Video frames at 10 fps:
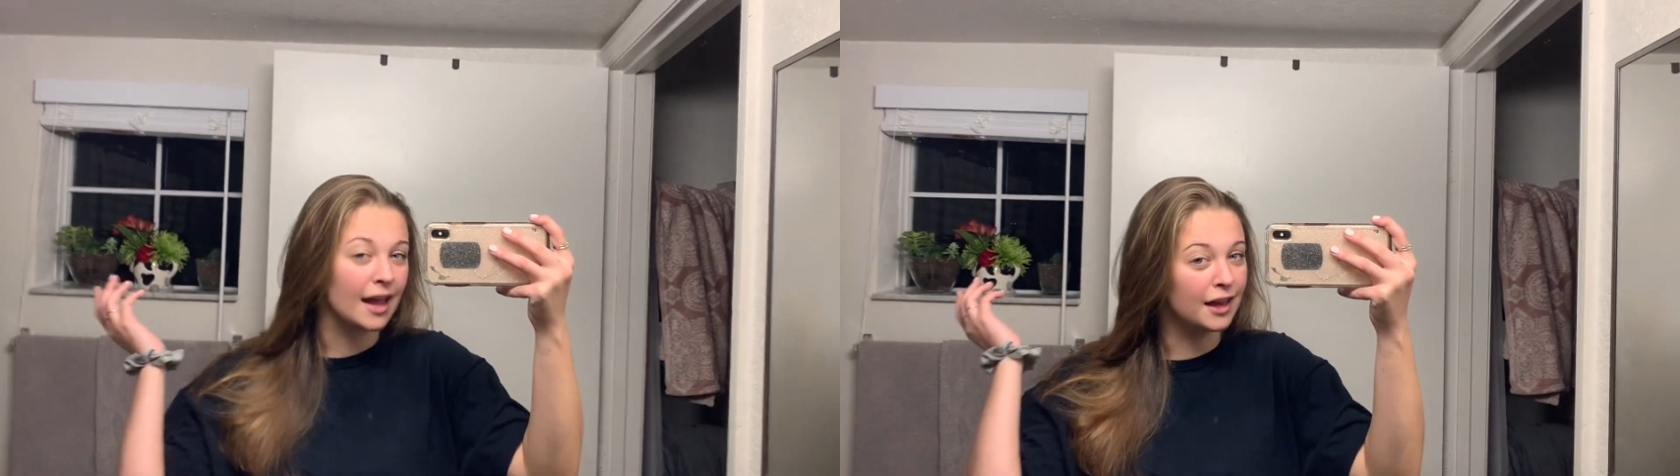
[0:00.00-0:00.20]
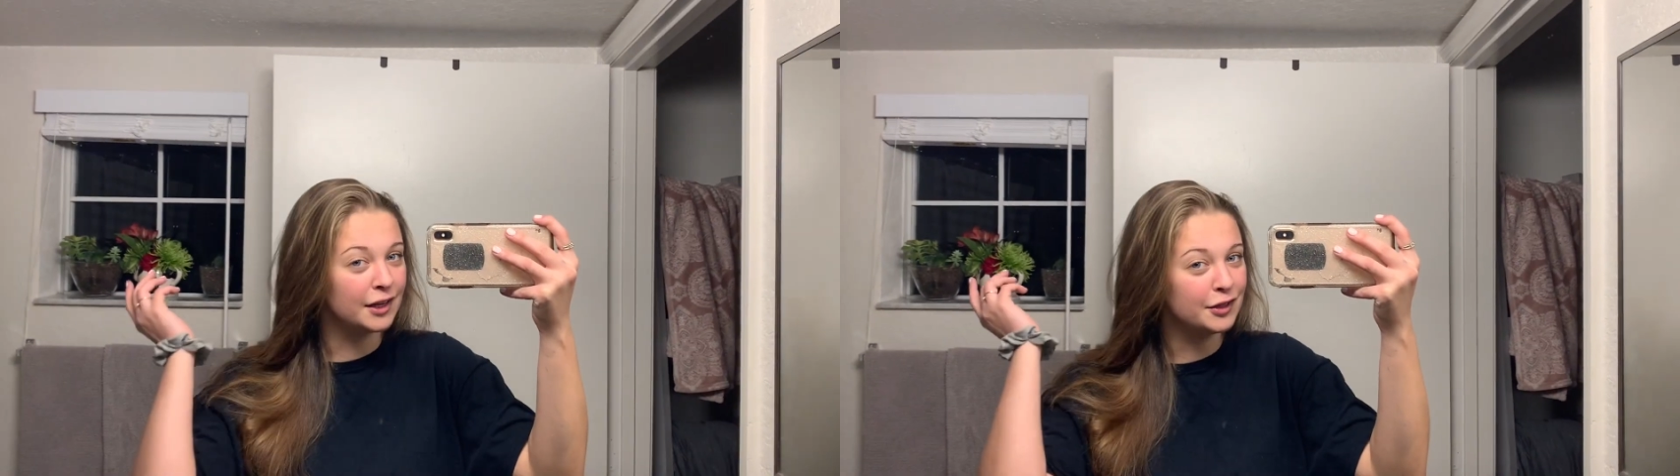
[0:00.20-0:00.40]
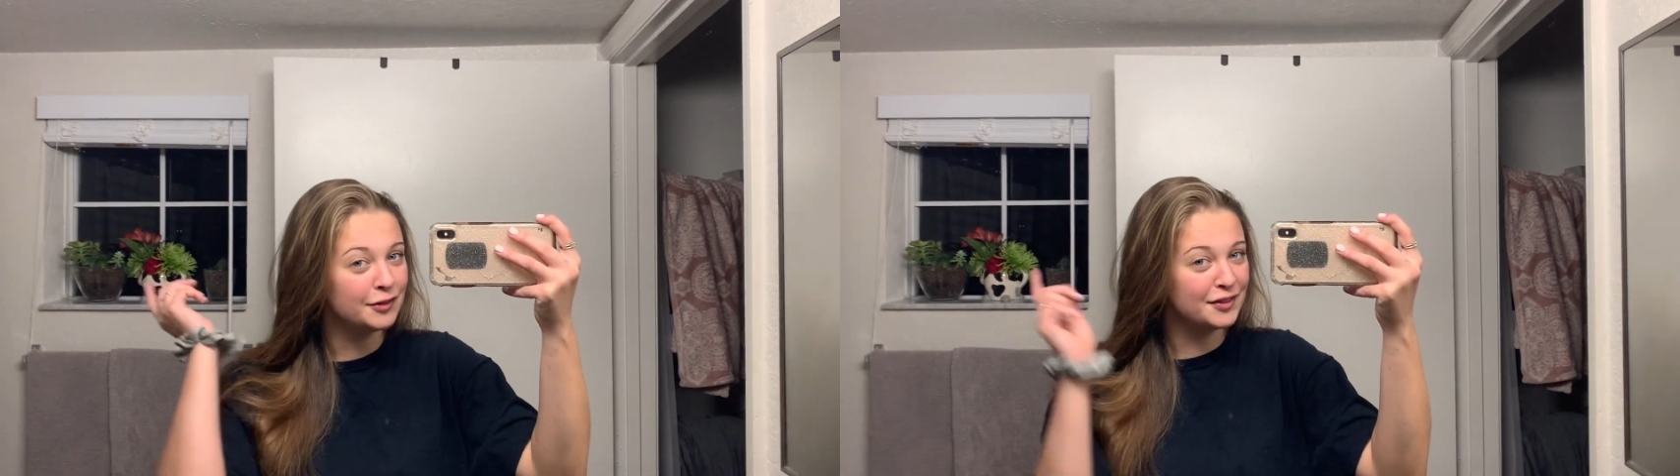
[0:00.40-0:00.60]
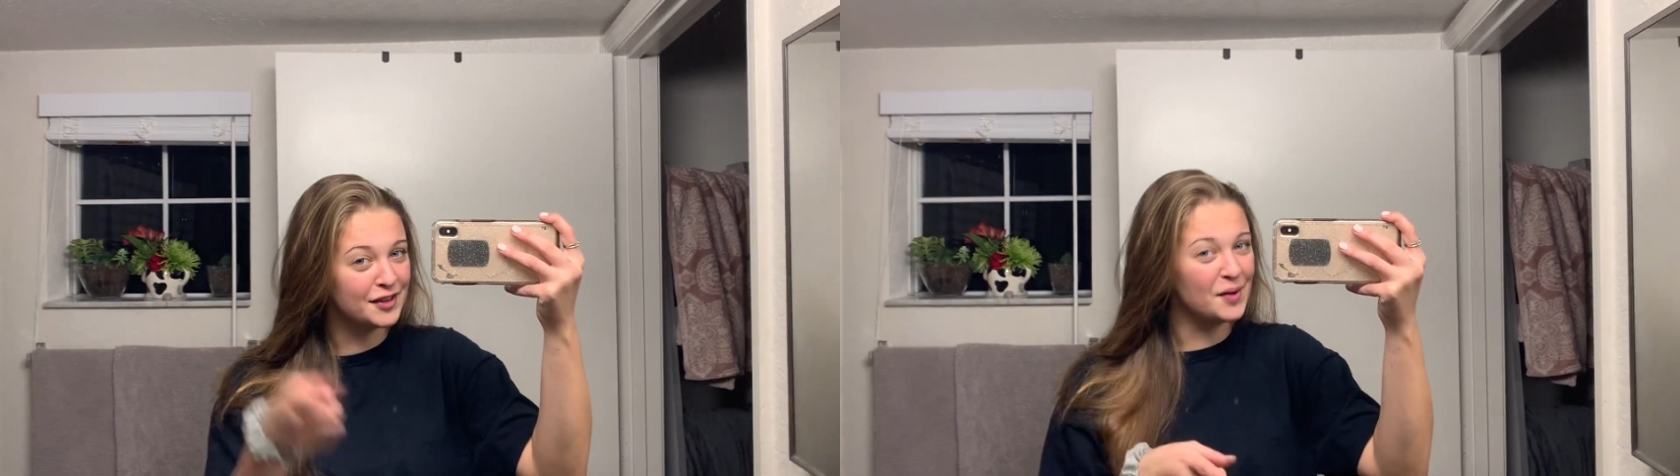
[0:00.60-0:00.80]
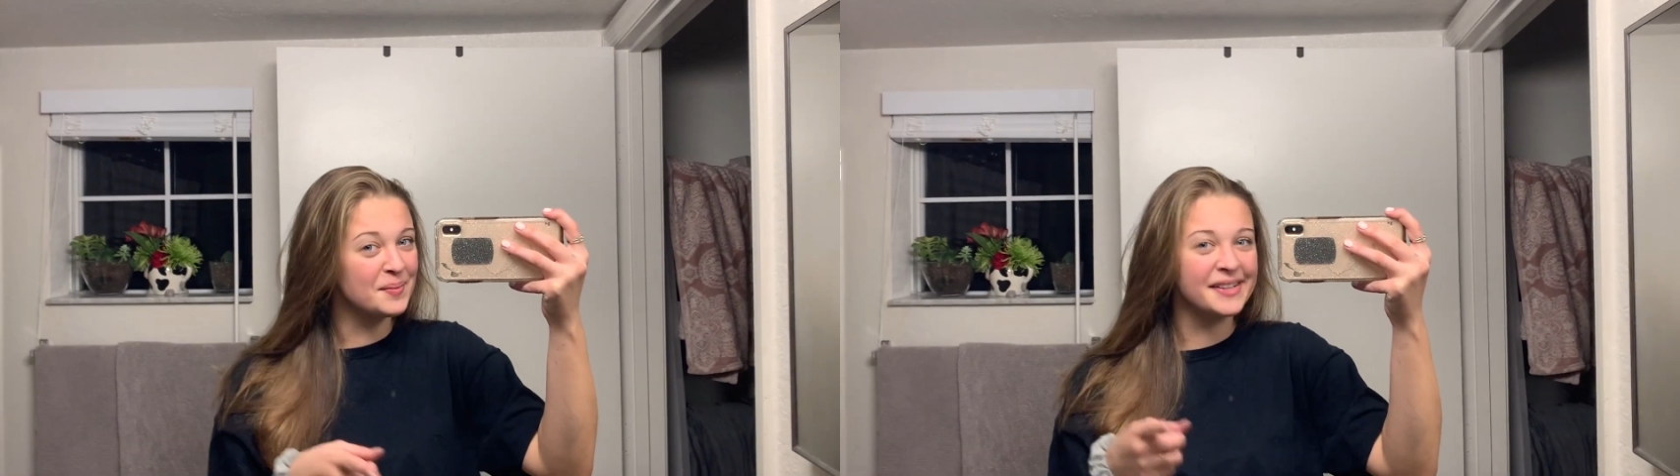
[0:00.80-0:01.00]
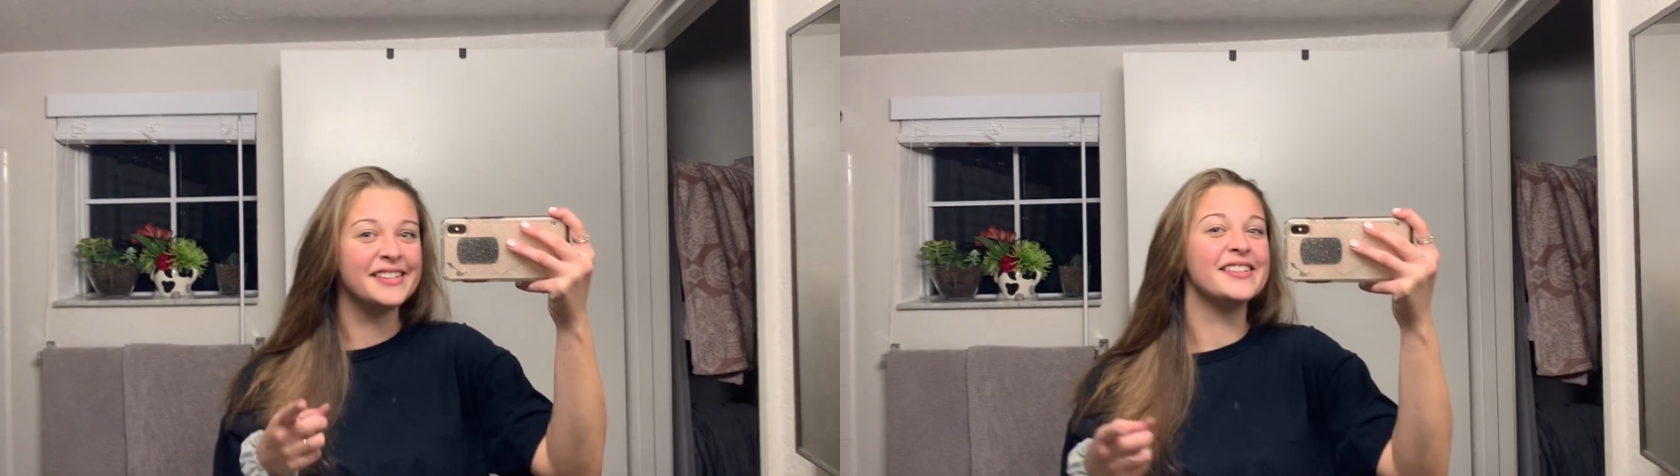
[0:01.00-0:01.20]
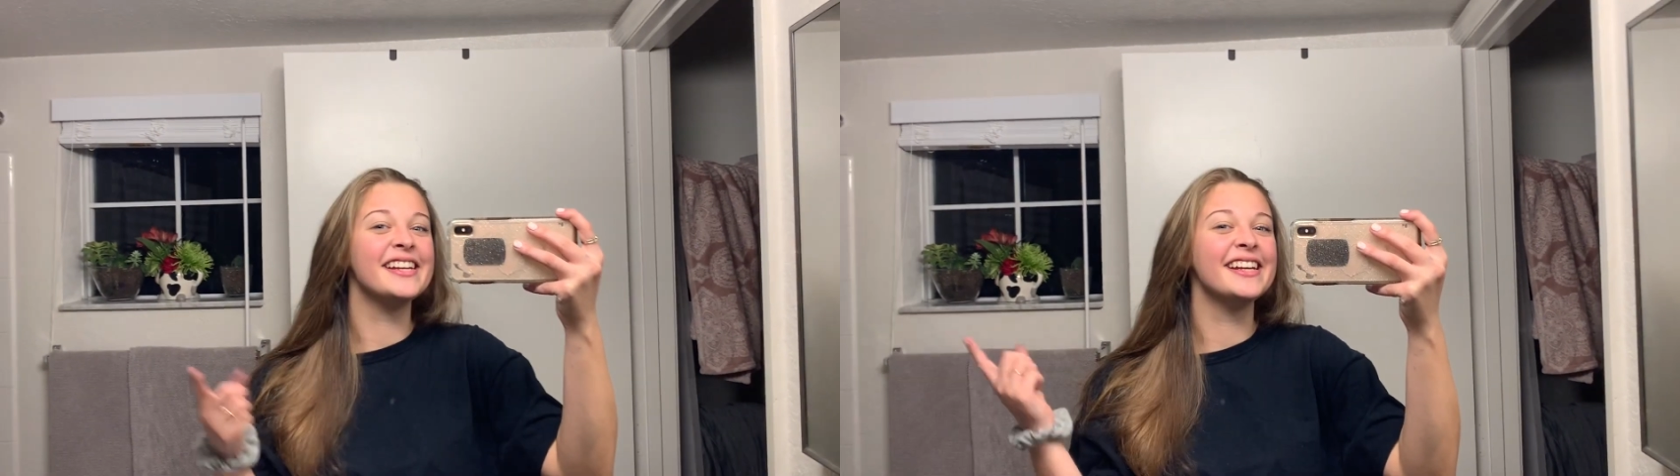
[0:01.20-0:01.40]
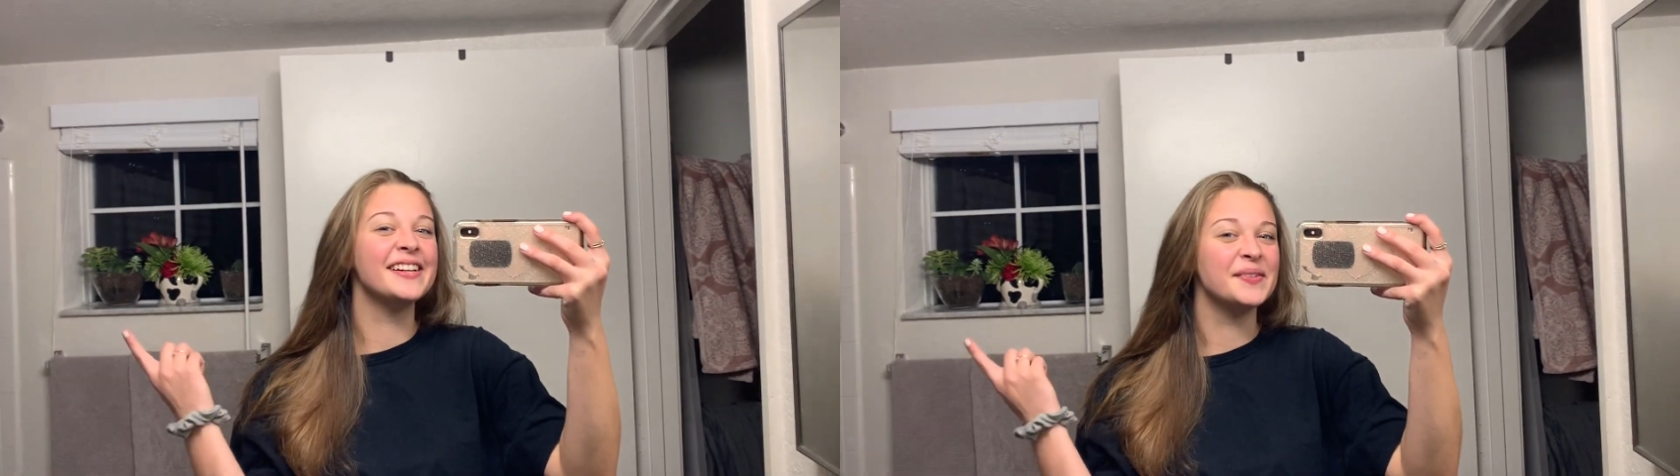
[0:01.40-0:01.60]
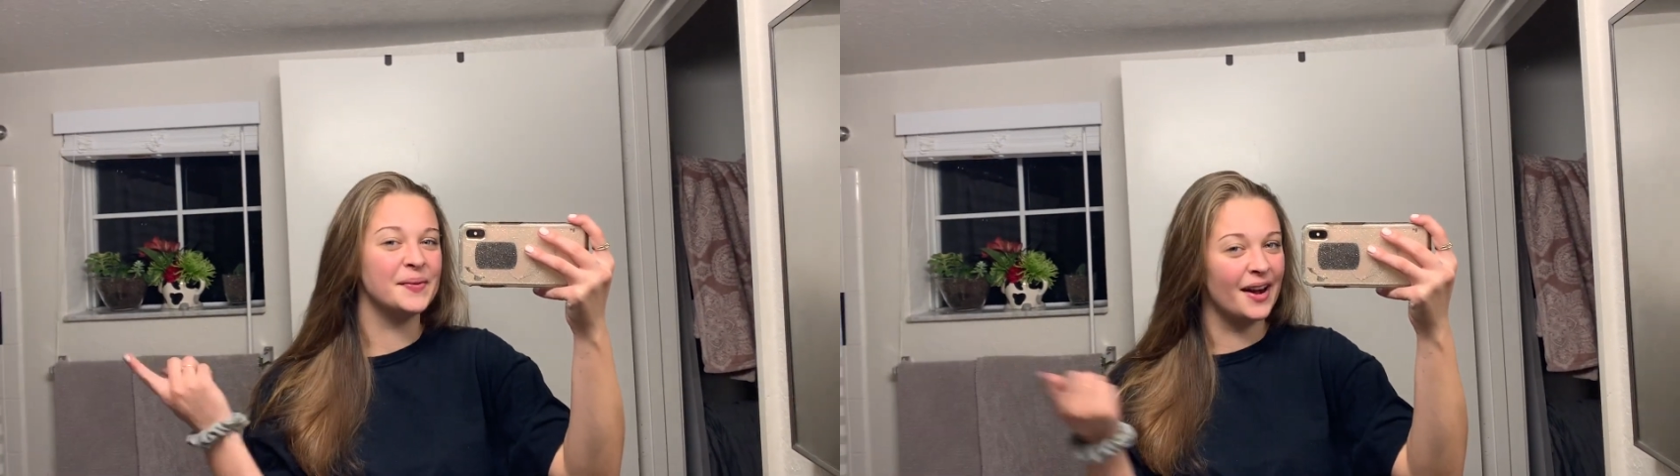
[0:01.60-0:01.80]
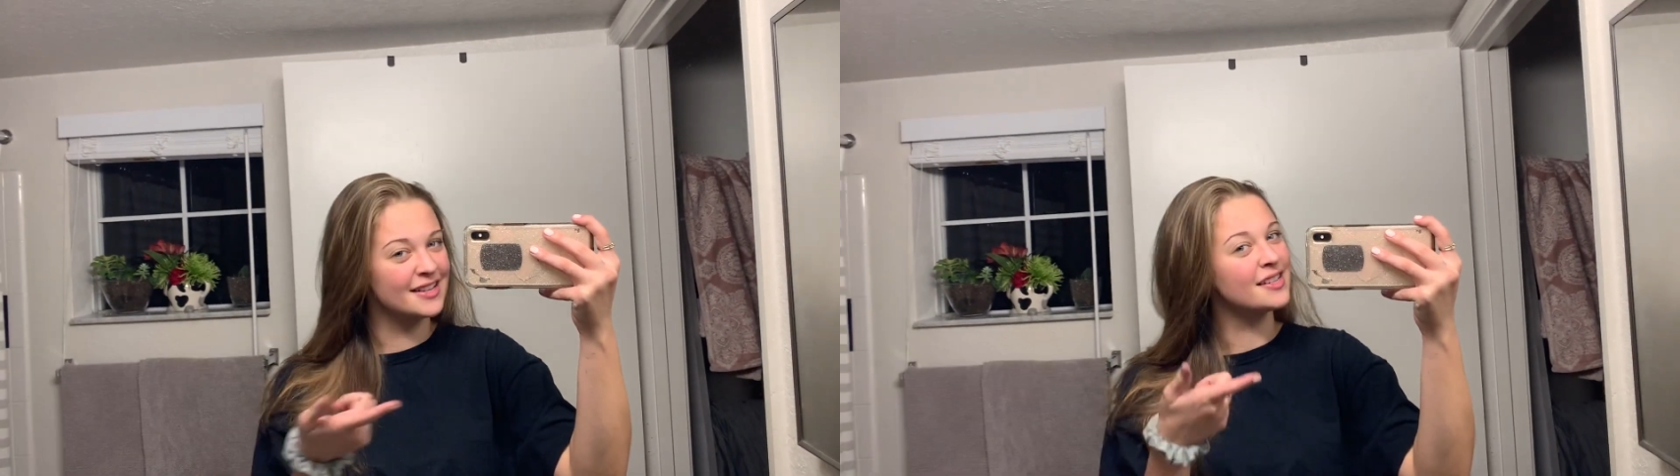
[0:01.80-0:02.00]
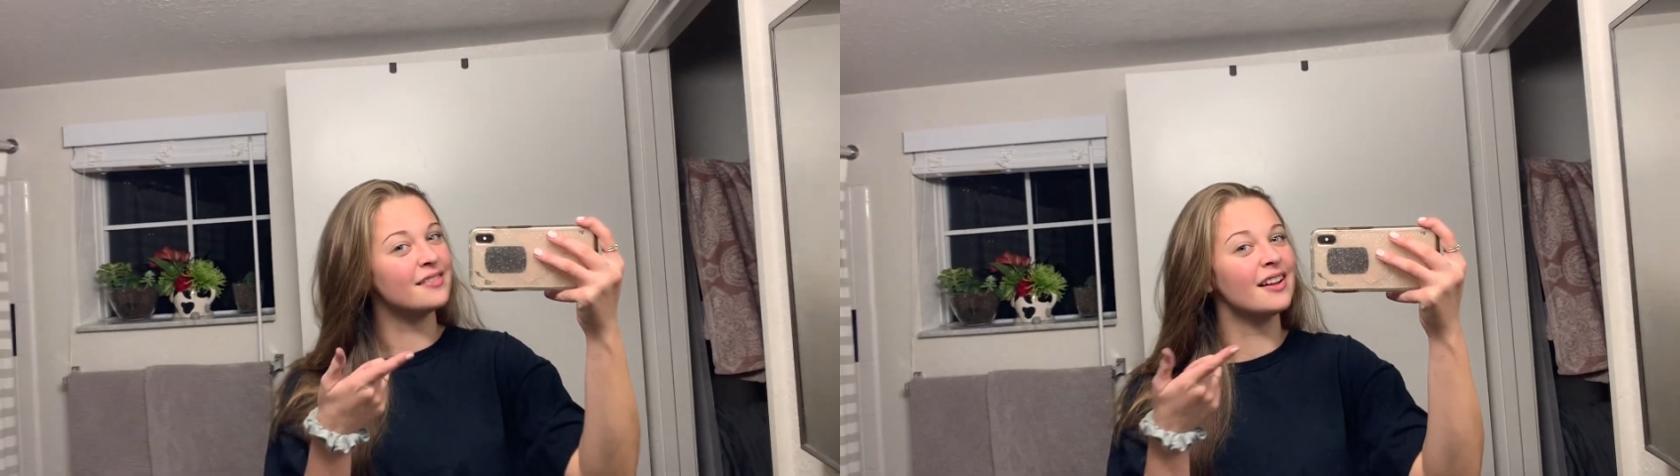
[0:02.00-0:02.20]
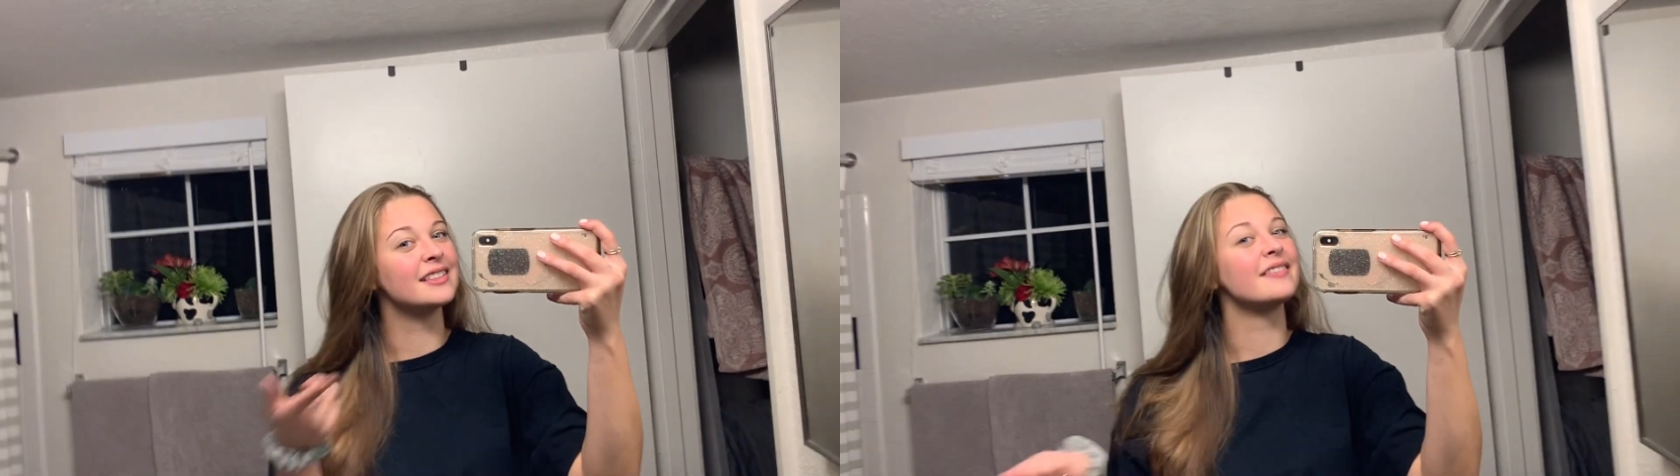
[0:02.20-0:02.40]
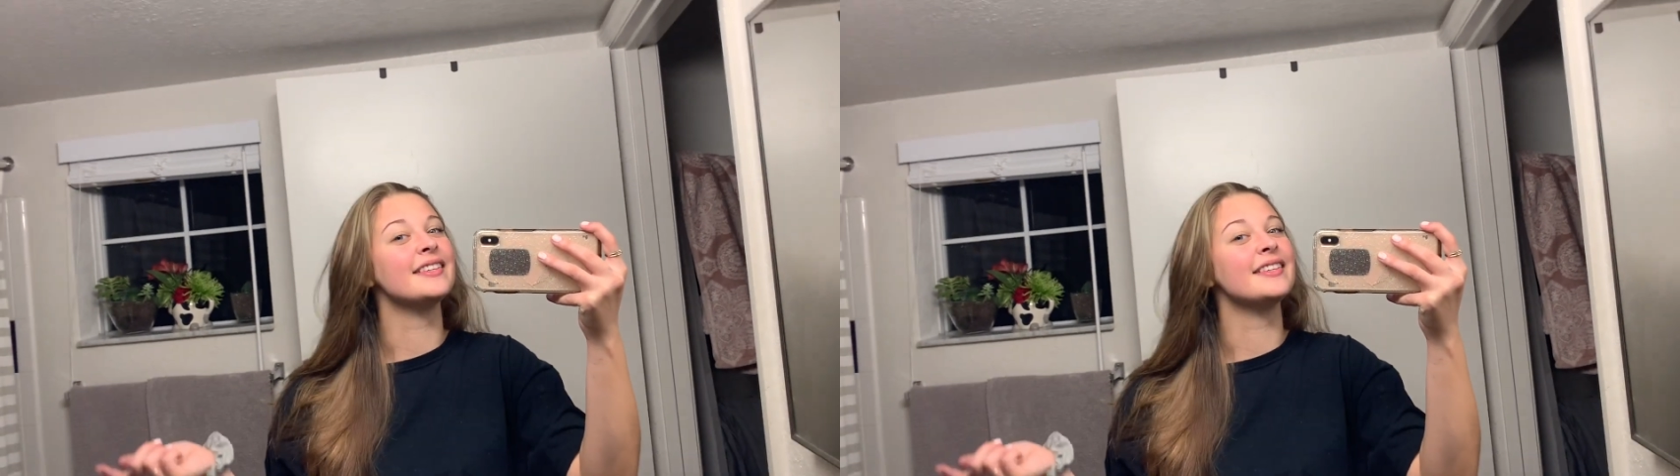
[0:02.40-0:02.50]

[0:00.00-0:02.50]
and don't be a dookie. Watch the vlogs of